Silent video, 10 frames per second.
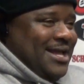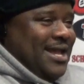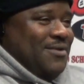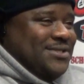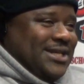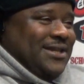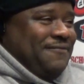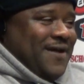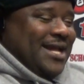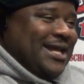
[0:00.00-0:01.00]
It was just the
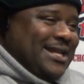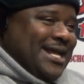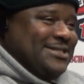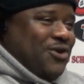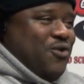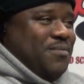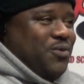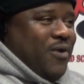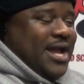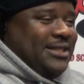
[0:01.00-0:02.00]
fact that told me
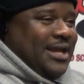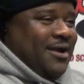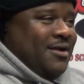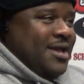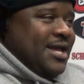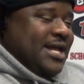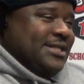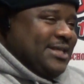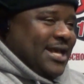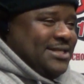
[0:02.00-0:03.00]
right there, he
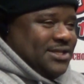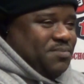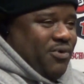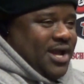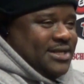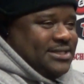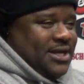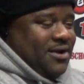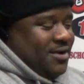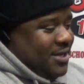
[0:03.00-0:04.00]
takes his brand
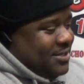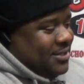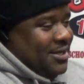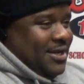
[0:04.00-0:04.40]
serious,